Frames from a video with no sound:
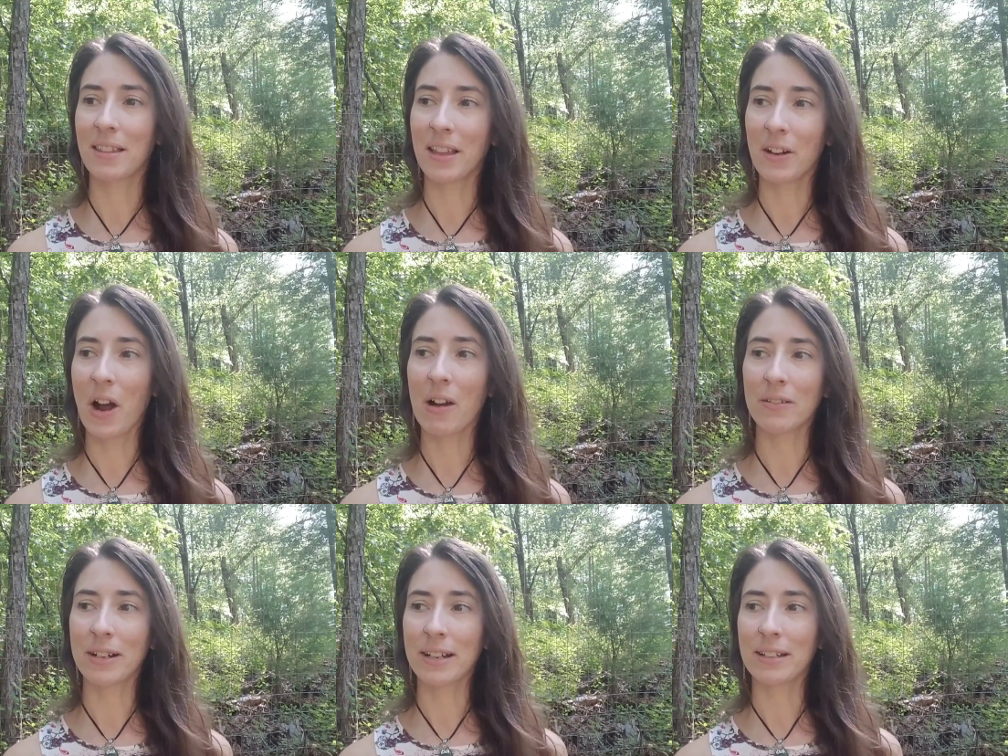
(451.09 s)
they're
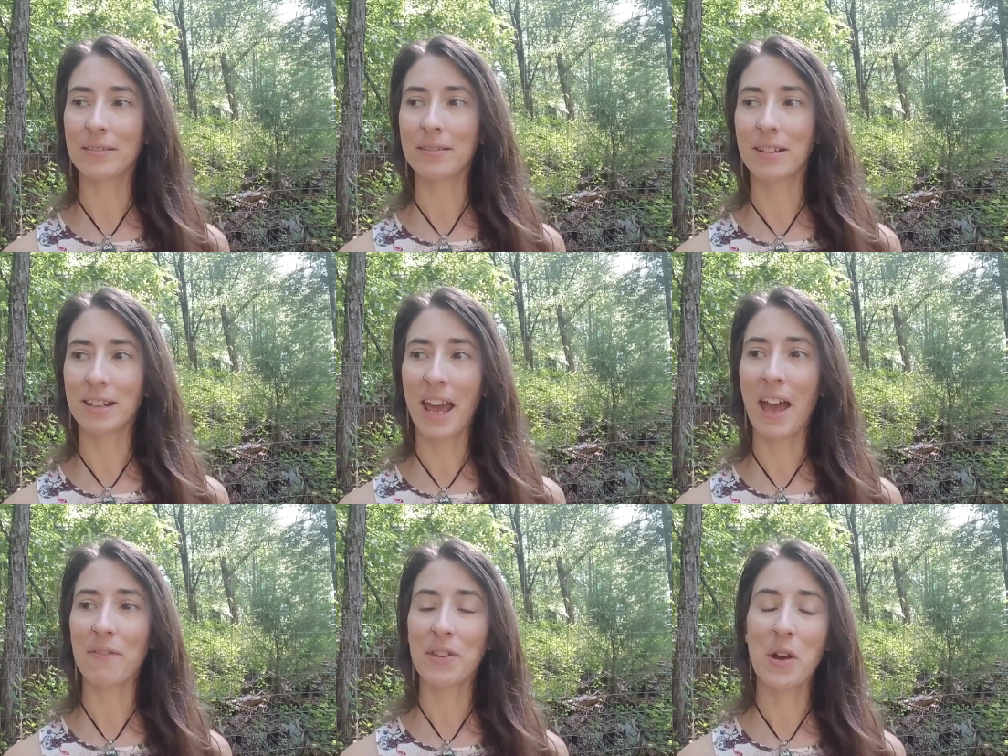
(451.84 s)
already going to
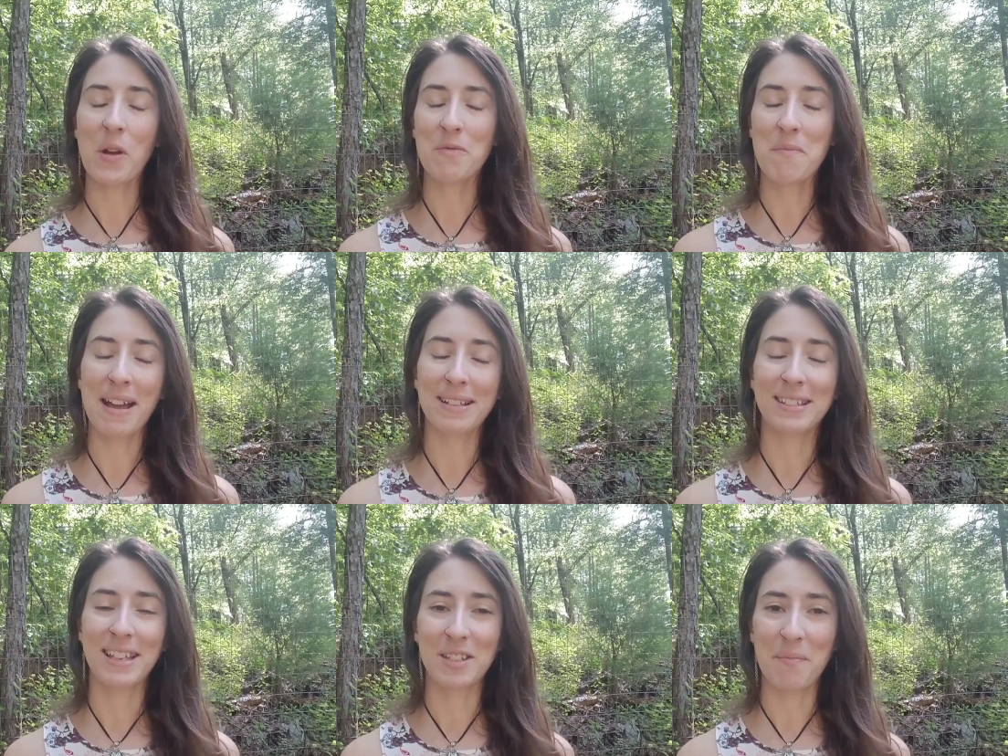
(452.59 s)
have their own
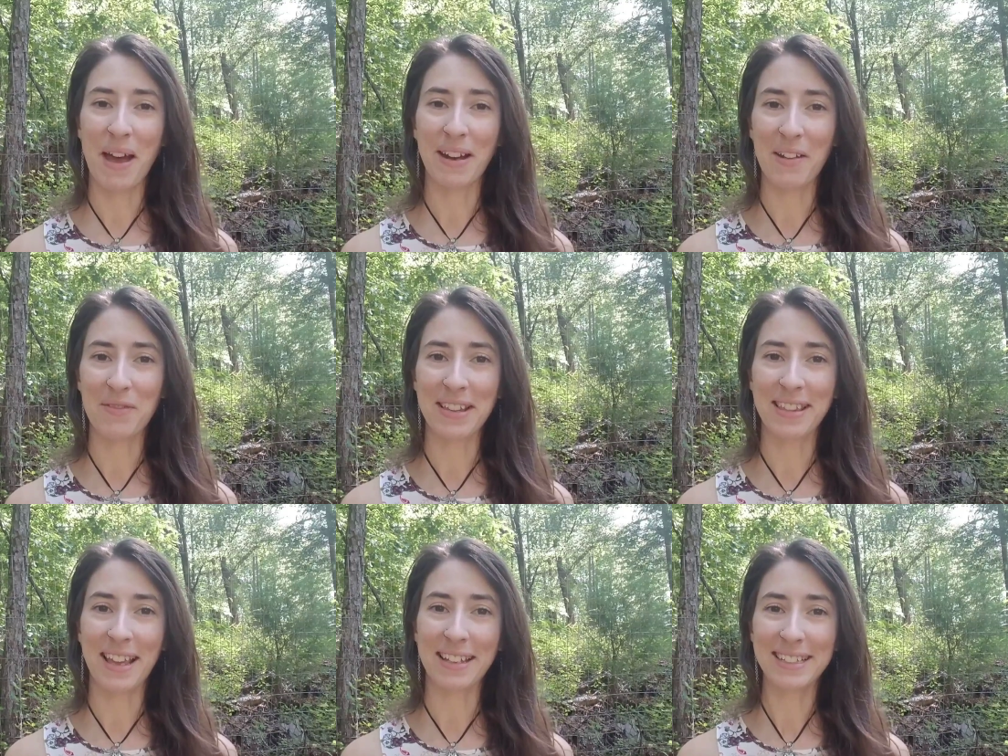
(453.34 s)
mindsets about
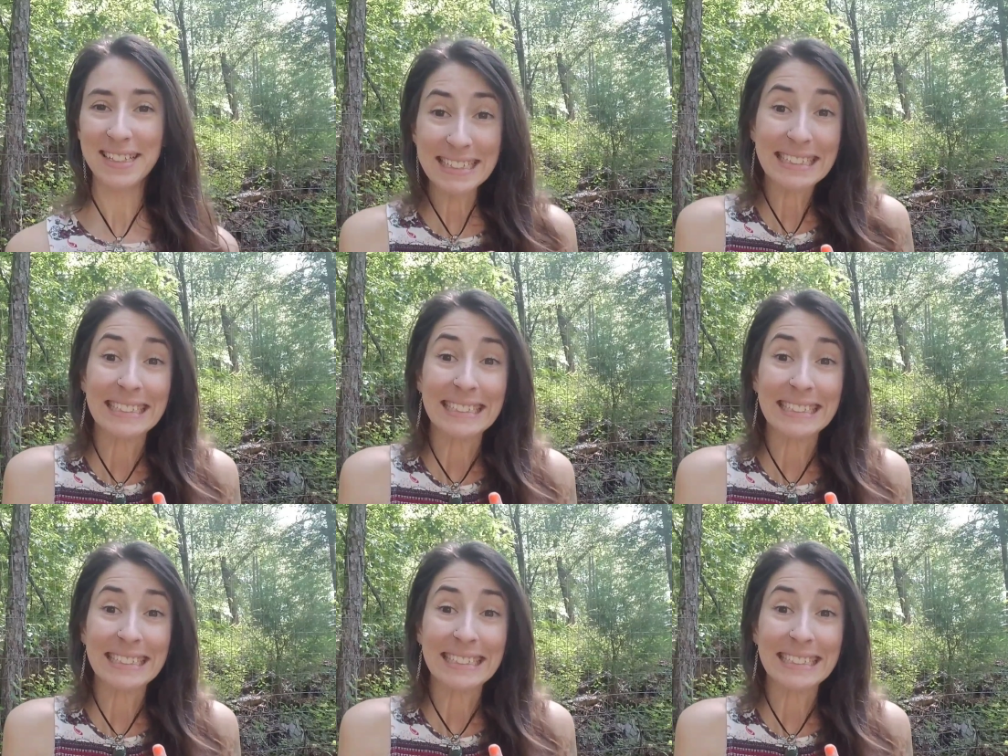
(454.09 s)
everything.